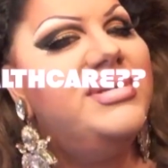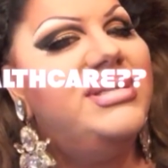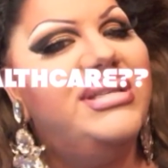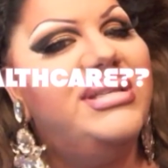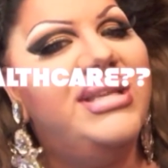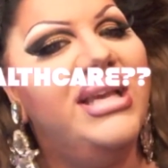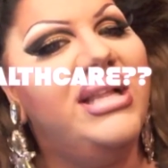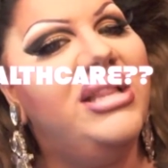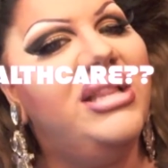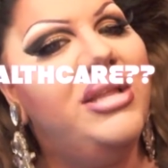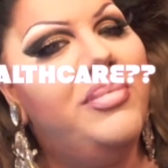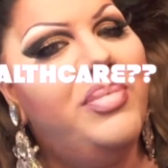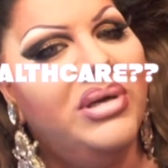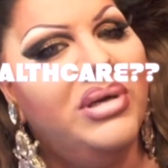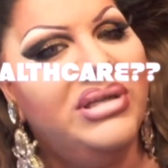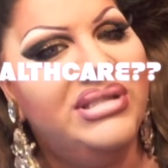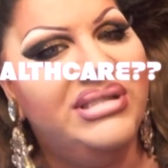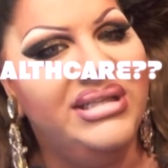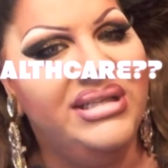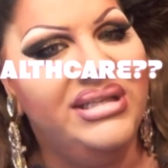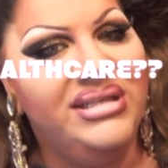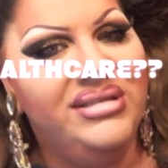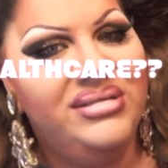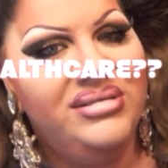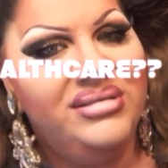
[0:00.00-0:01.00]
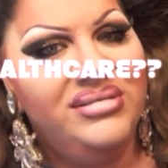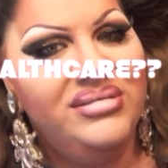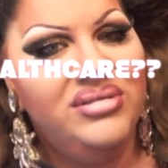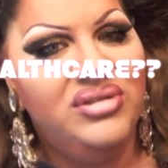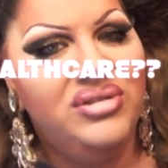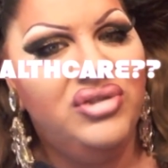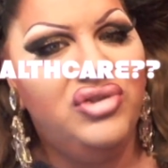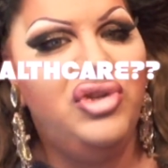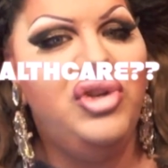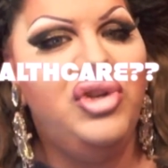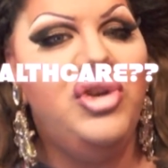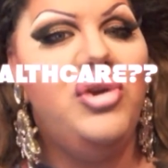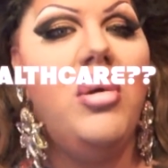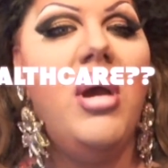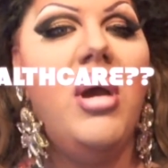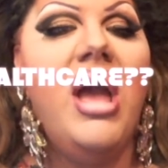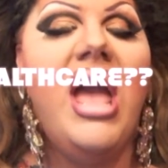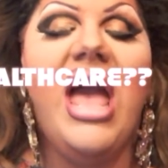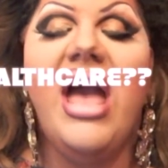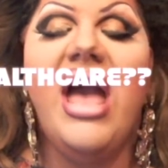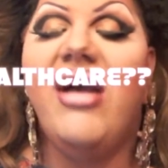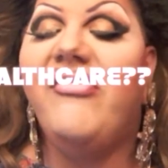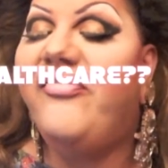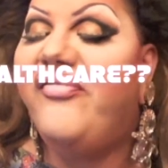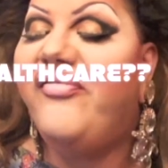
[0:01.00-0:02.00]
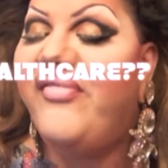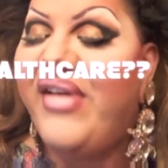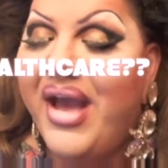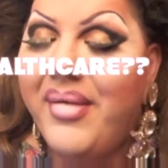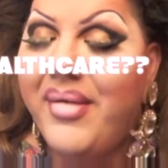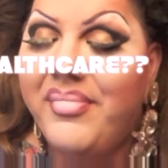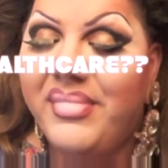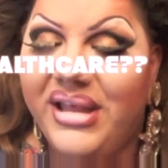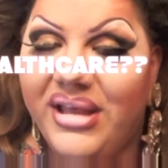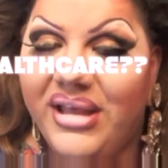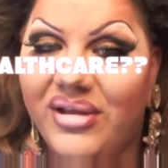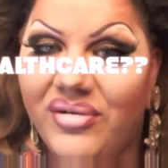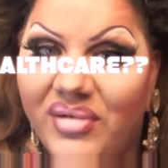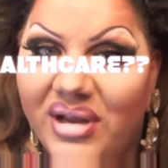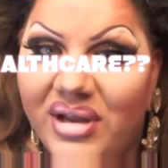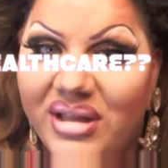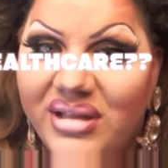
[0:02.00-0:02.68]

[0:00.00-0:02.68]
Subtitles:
a sickly person? Do you have family and